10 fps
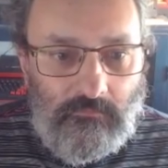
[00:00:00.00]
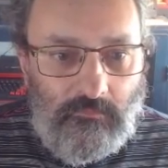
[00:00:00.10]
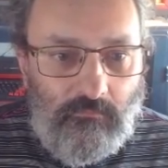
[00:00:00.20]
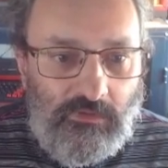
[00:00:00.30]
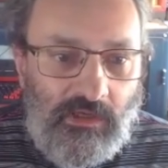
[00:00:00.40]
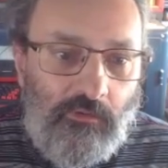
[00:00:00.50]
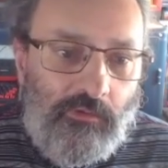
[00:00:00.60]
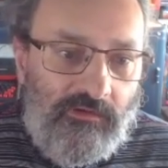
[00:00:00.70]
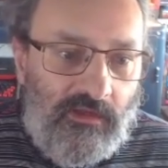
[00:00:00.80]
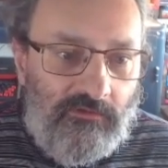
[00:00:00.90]
But I
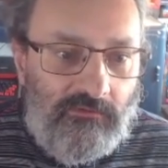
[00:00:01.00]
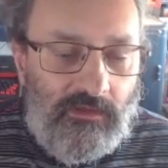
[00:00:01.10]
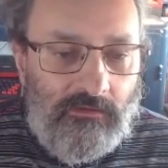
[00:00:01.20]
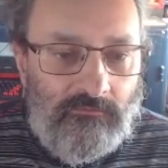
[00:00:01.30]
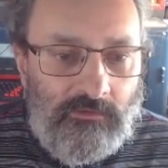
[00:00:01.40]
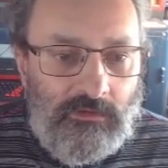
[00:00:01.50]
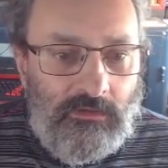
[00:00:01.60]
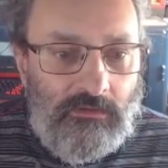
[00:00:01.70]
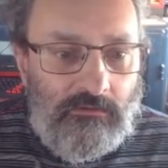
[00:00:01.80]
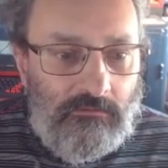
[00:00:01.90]
already had the
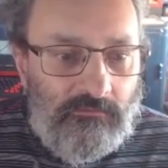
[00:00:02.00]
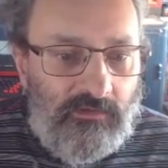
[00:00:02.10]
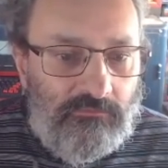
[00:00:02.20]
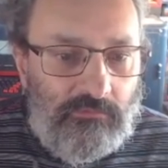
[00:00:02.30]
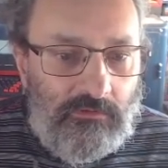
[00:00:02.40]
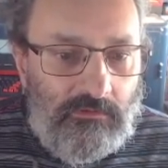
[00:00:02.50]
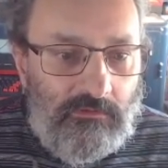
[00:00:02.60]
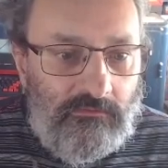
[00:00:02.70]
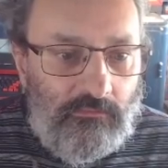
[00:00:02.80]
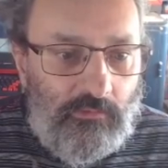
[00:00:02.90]
knife. On that one
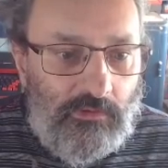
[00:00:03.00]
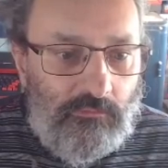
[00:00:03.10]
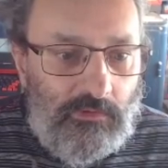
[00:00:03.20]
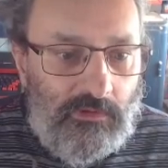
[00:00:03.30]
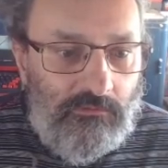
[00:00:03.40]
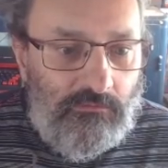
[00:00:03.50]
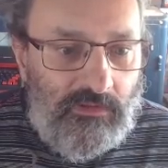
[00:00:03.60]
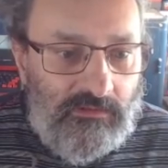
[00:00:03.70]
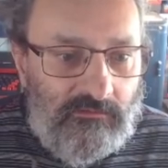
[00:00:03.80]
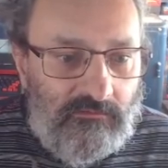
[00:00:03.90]
is the one where you
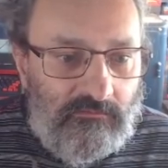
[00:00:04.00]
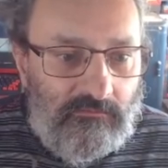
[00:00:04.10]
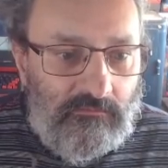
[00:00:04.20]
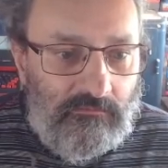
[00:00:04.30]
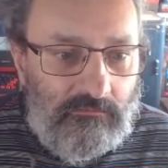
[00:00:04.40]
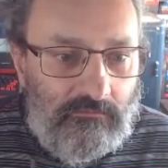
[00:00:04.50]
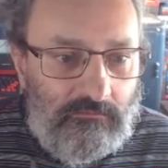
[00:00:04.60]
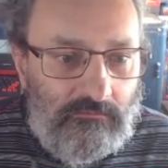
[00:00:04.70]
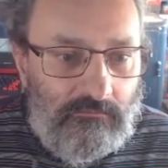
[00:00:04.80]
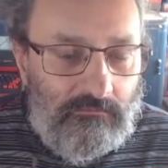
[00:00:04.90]
get
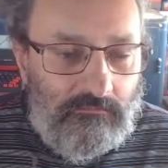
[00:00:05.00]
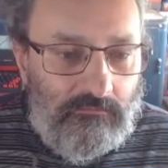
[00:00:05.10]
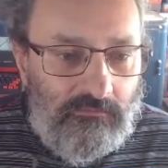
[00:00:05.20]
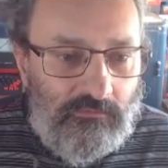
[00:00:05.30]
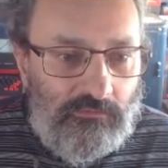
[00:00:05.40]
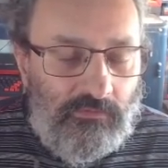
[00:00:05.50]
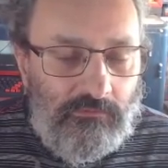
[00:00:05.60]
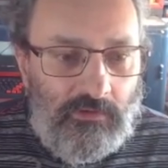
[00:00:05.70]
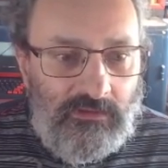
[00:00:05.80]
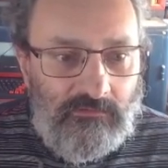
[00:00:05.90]
a stone on
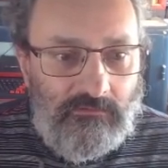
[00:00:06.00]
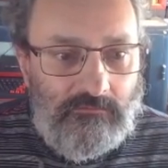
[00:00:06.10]
your head.